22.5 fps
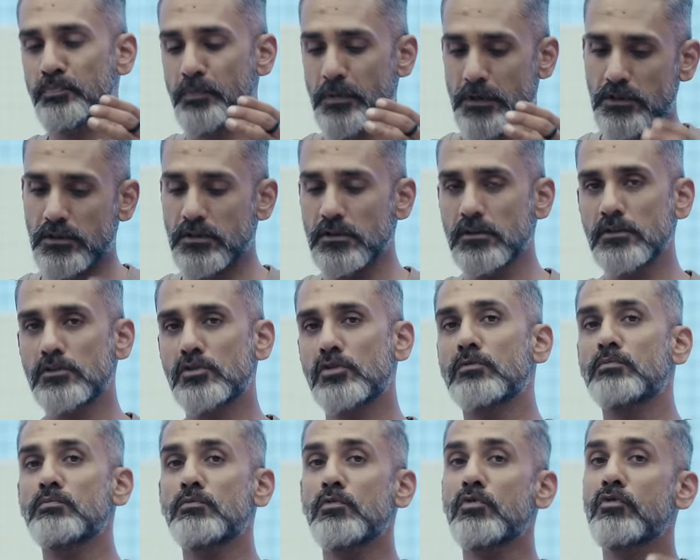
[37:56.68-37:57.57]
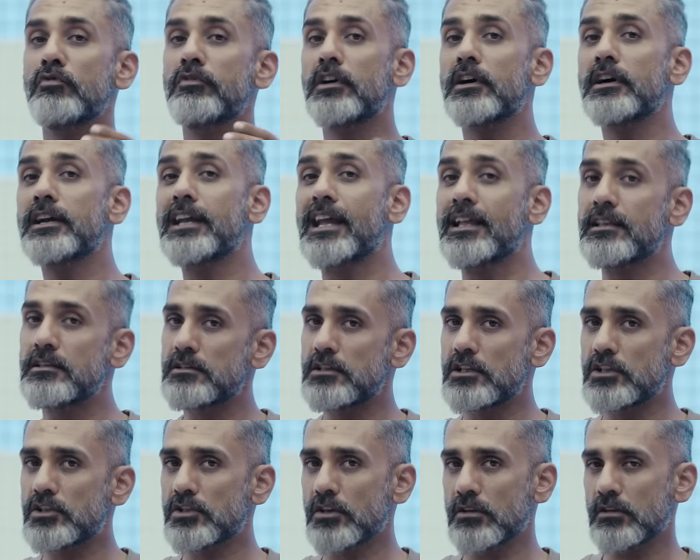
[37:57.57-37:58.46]
pistons to move against
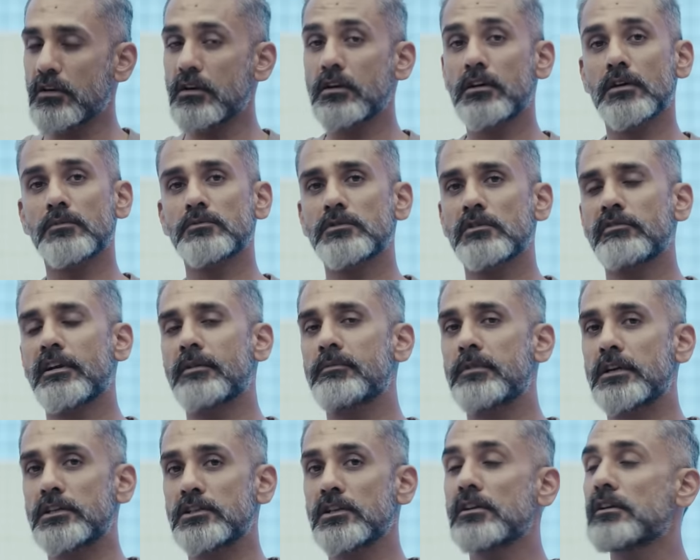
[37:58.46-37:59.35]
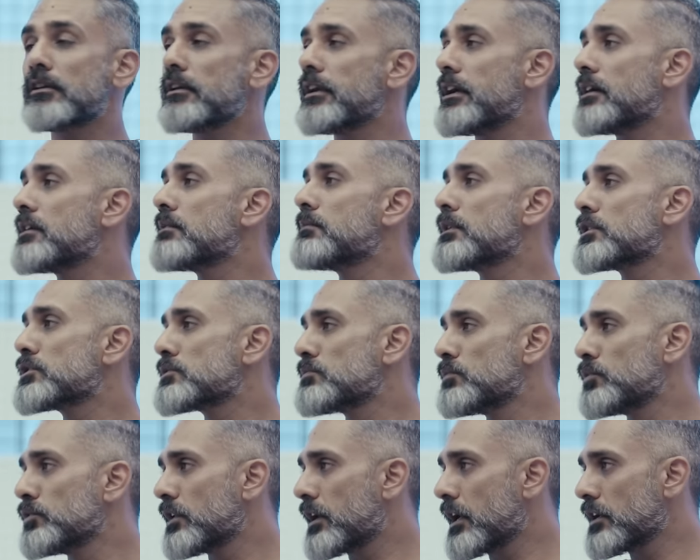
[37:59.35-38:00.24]
each other in terms of vibration and create a much
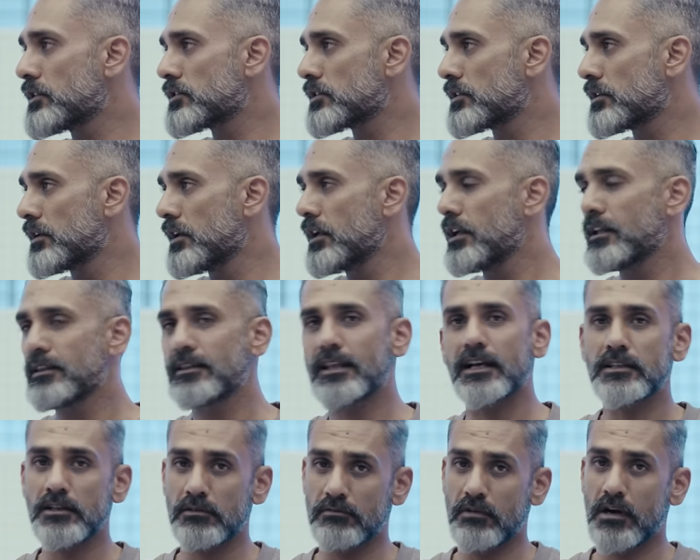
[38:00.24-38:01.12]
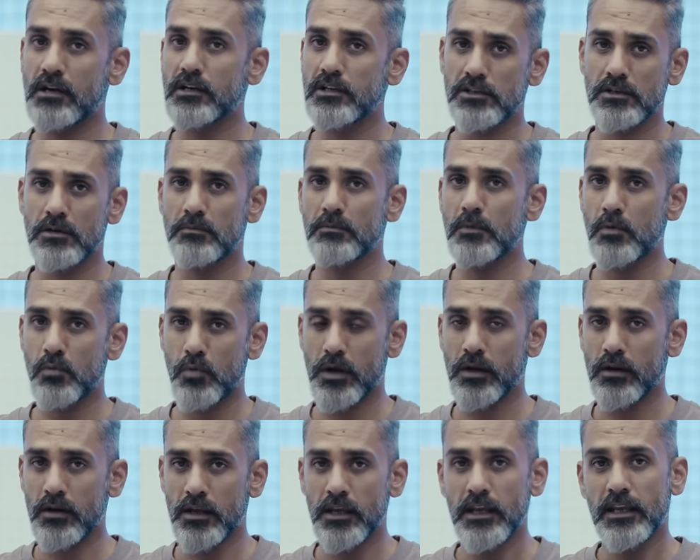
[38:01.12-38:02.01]
smoother engine. That's advantage number
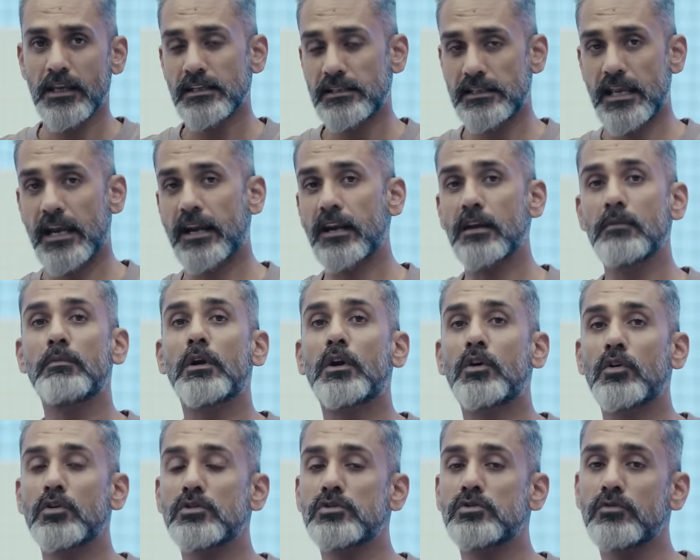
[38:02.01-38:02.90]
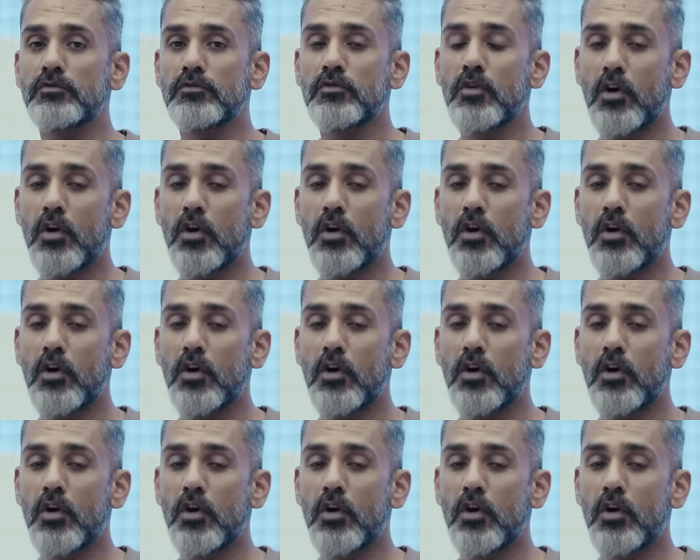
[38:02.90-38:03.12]
one. Second, because you've